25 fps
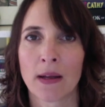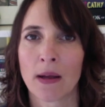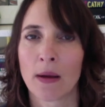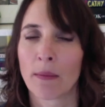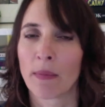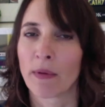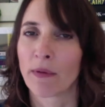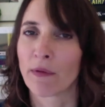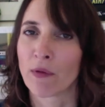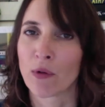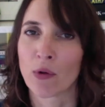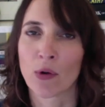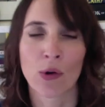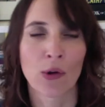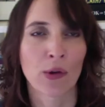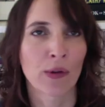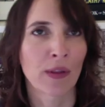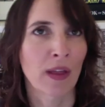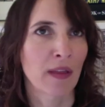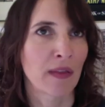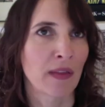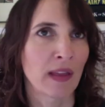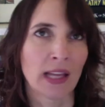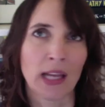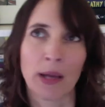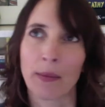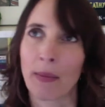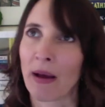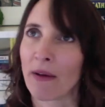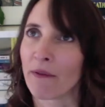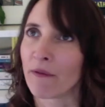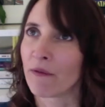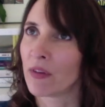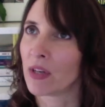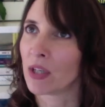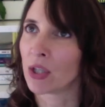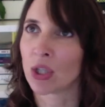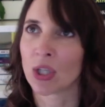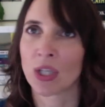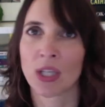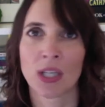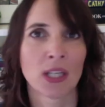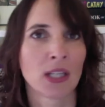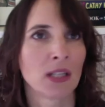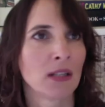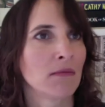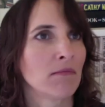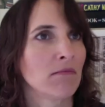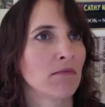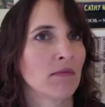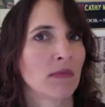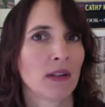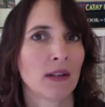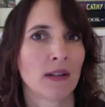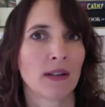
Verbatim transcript: before they think about vision,